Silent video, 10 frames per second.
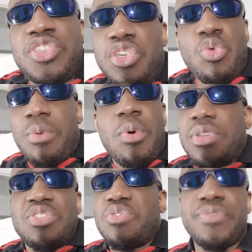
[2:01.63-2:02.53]
do you
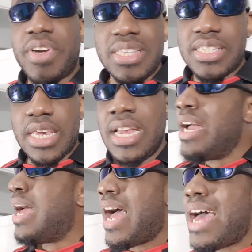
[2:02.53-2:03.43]
want to fucking say?
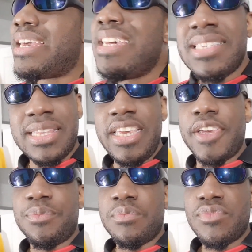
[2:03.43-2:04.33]
And here's the
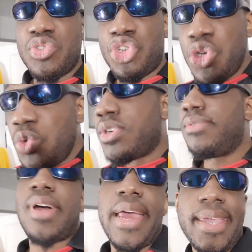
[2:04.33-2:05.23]
thing, Jude,
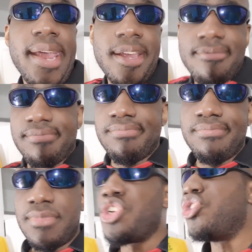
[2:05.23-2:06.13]
I get it.
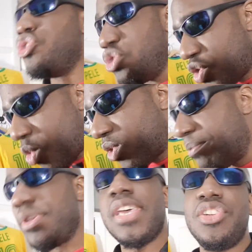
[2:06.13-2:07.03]
You don't want
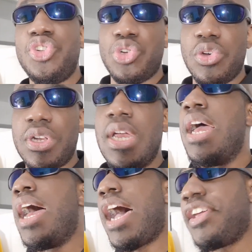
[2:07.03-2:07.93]
to be injured.
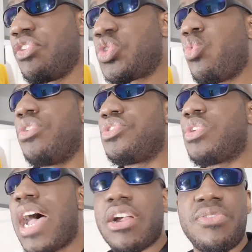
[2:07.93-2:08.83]
I don't want
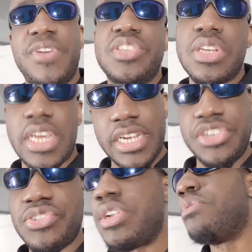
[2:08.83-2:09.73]
to aggravate an
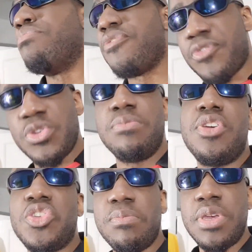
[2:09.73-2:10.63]
injury before you
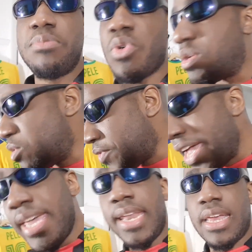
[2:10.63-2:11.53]
make your big money move.
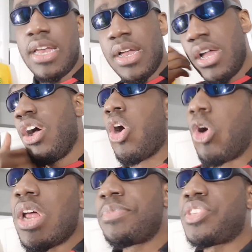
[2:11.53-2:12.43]
I get it.
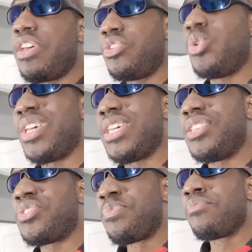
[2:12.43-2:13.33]
All I'm saying though
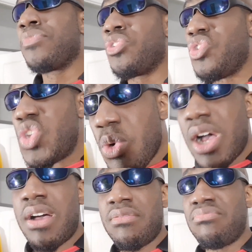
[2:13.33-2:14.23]
is you
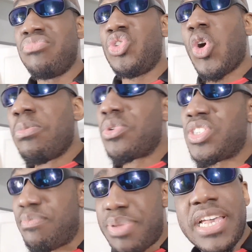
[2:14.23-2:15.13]
are
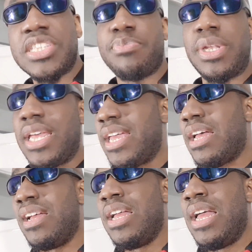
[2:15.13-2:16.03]
Dortmund's best player